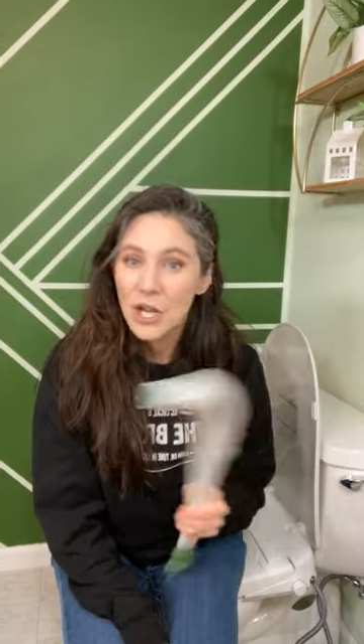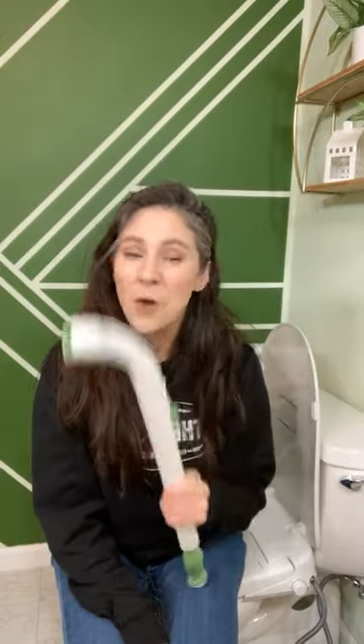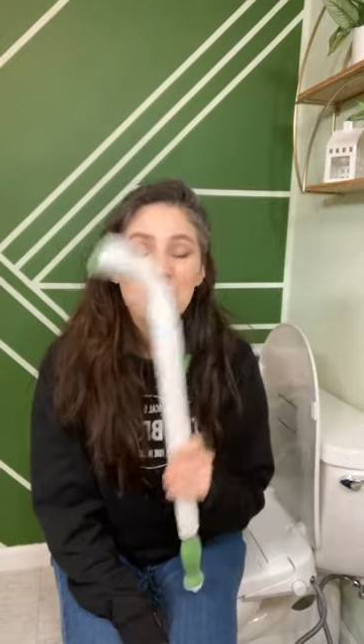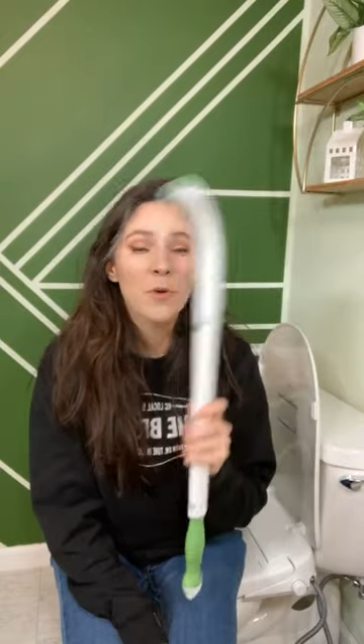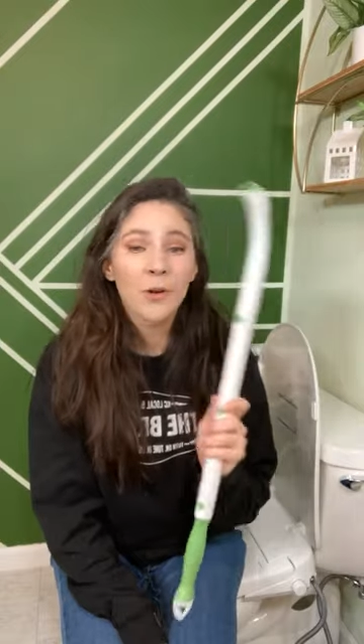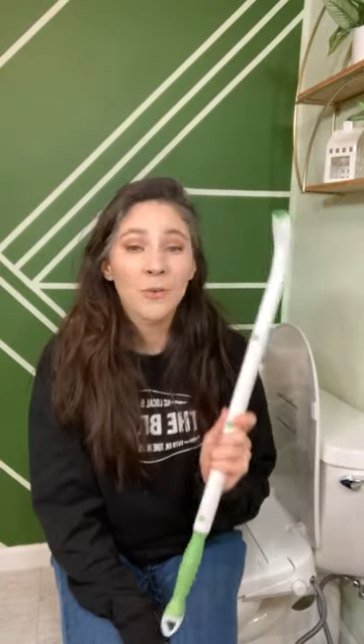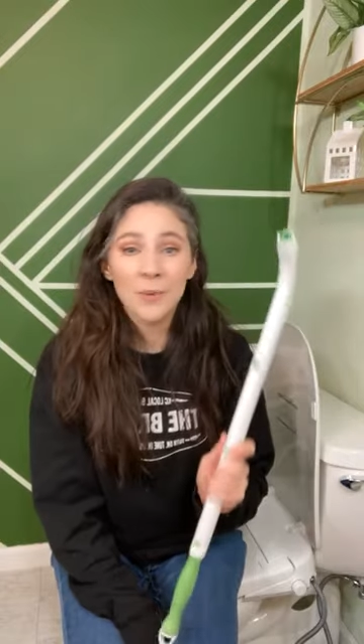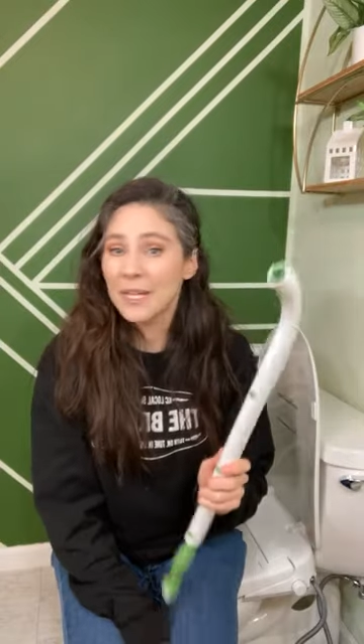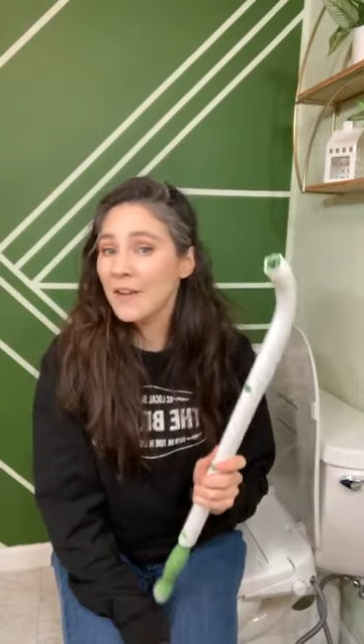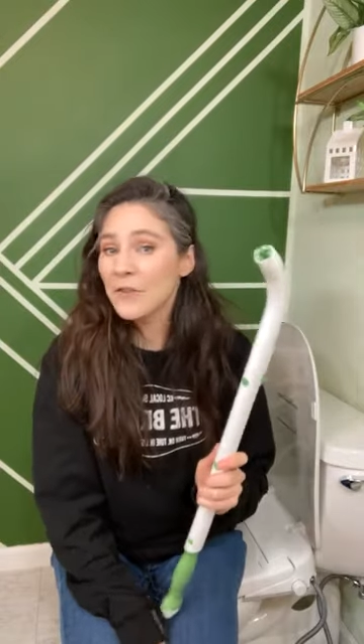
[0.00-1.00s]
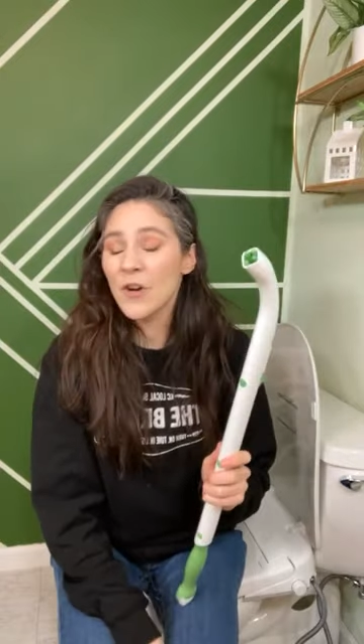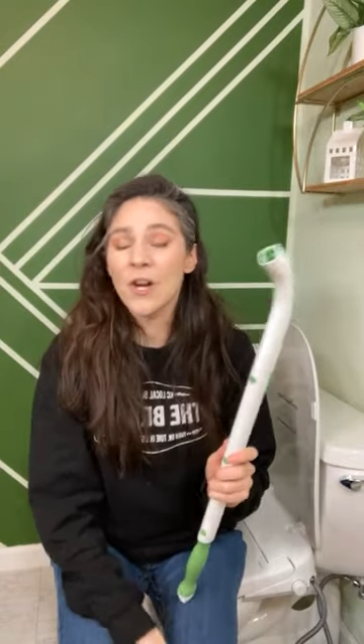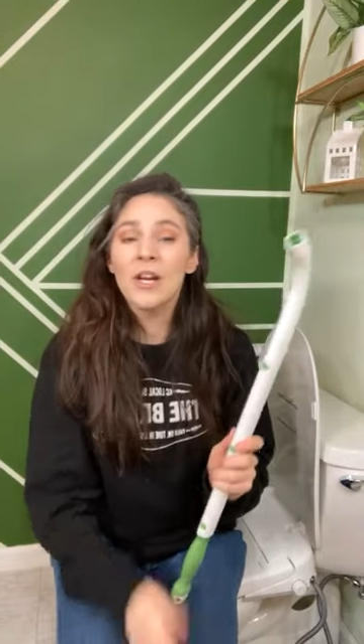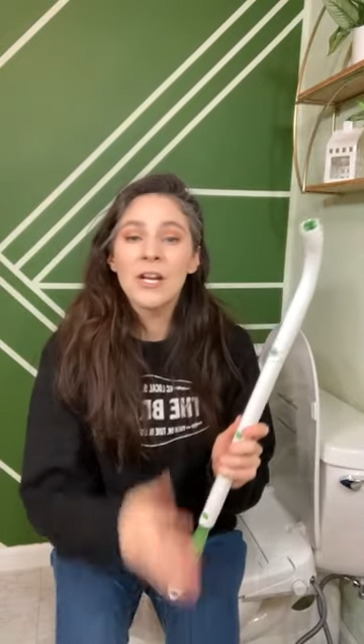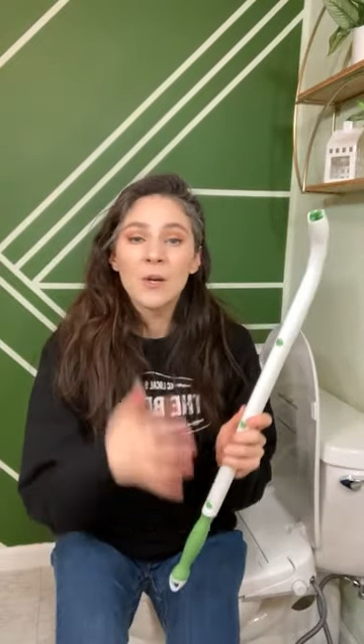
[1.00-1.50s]
soap or
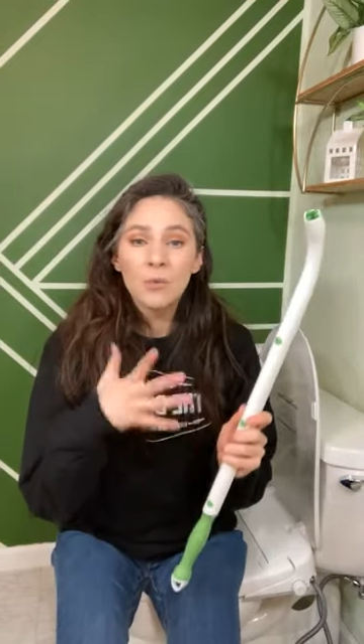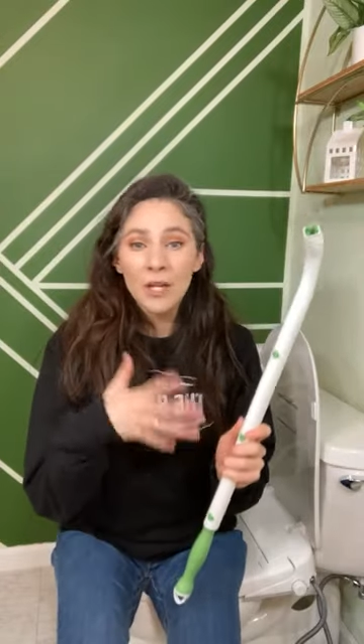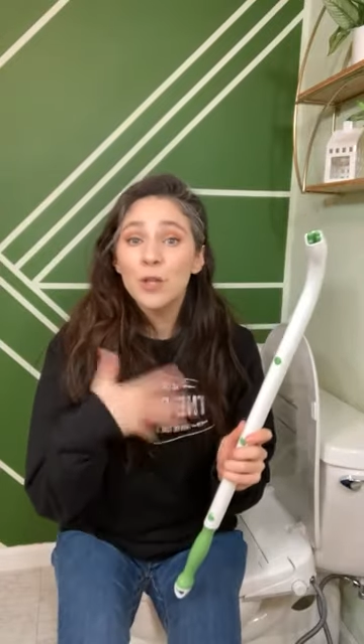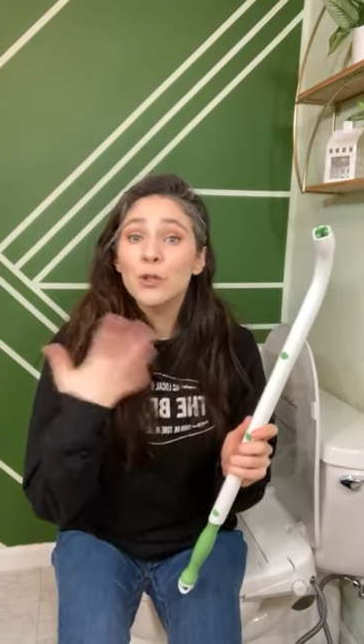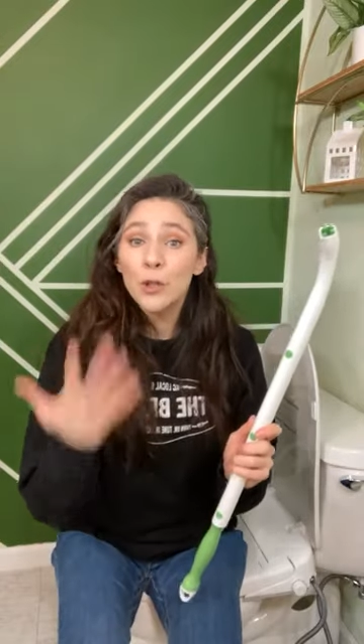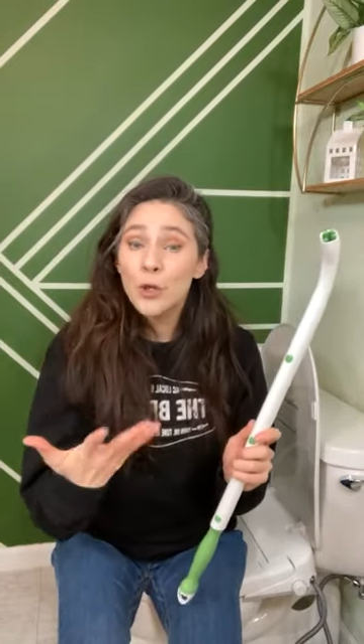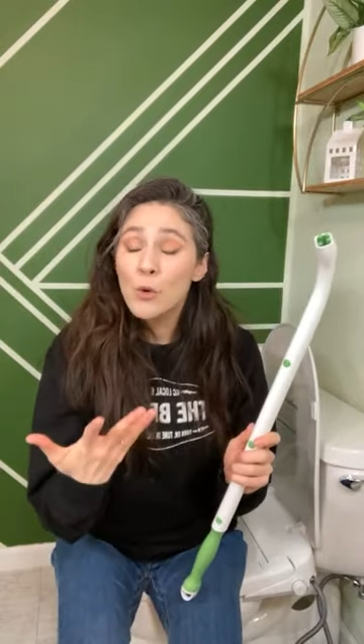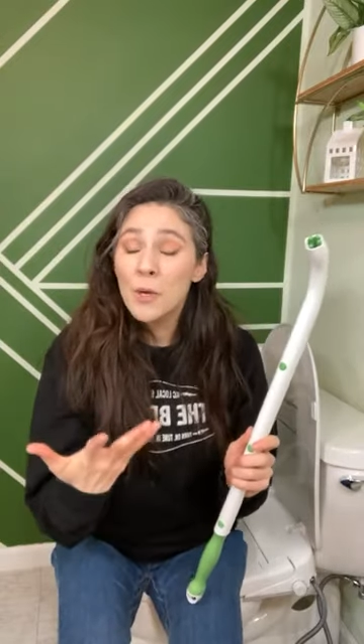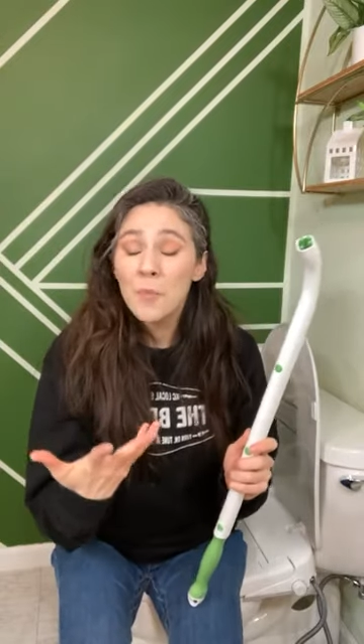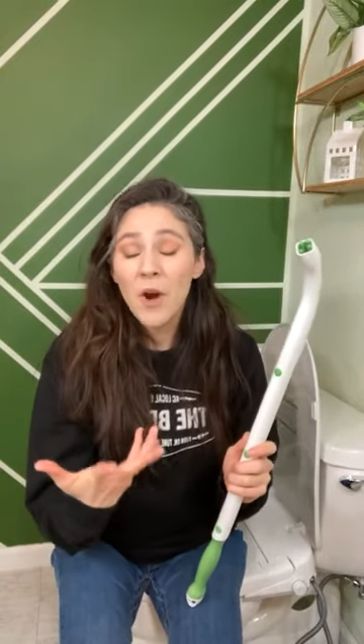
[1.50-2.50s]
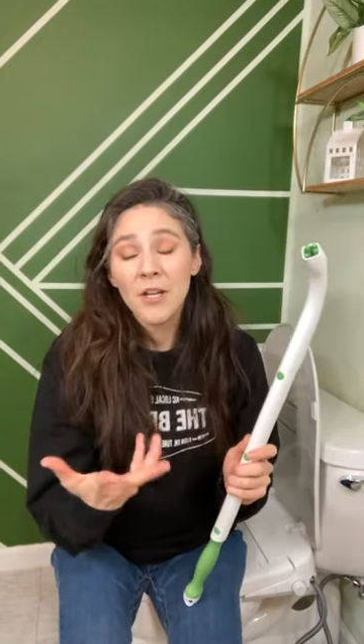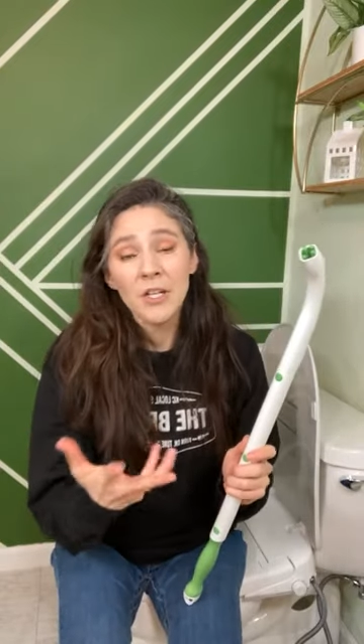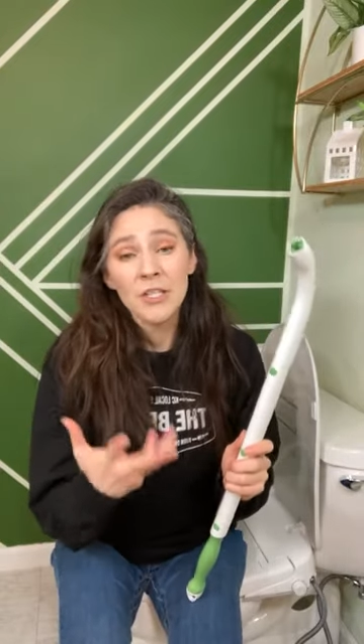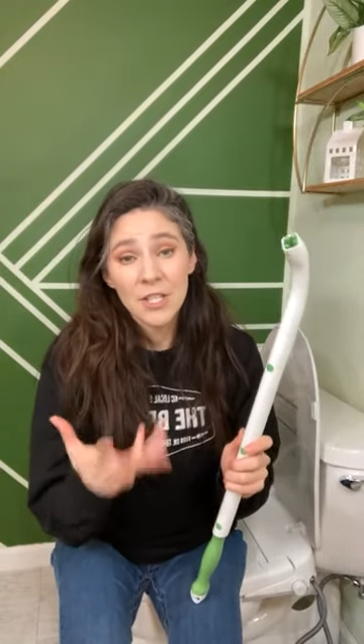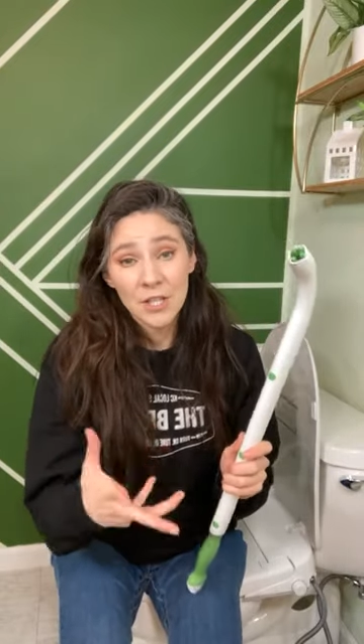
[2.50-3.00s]
whatever with lukewarm
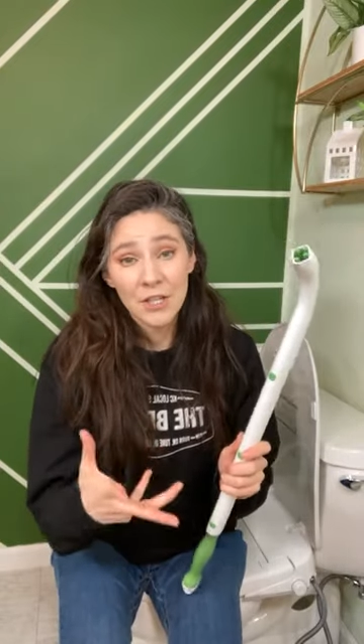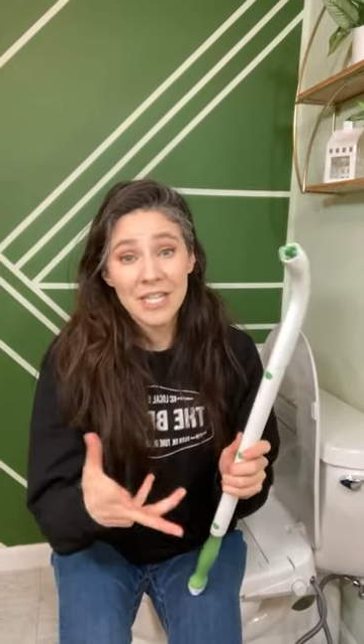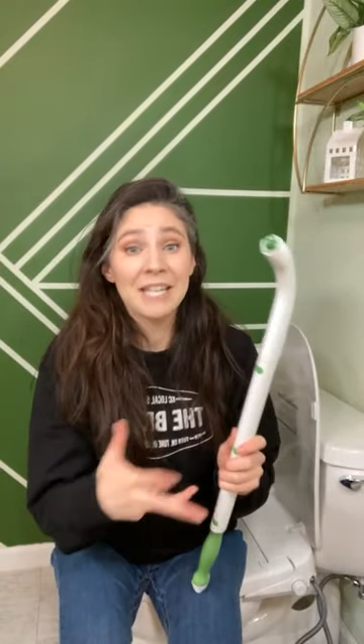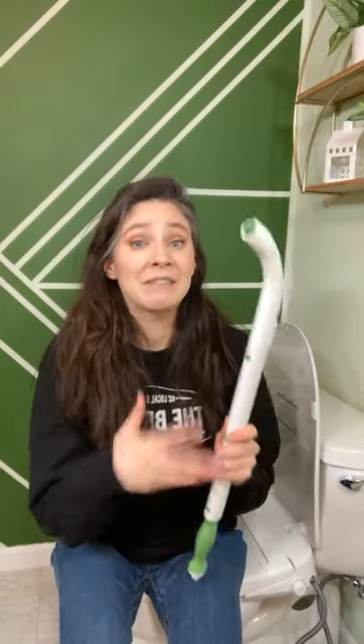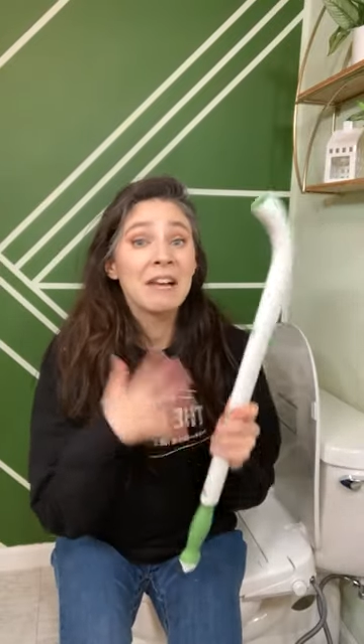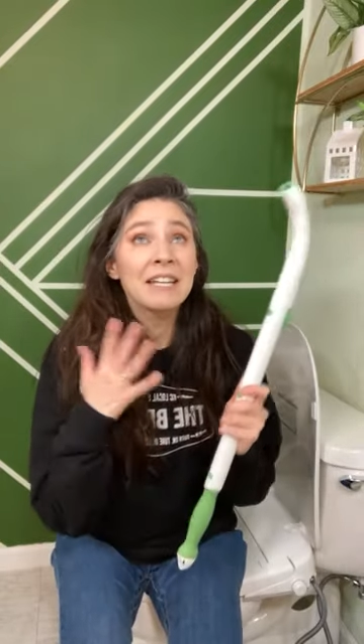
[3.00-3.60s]
water to clean it,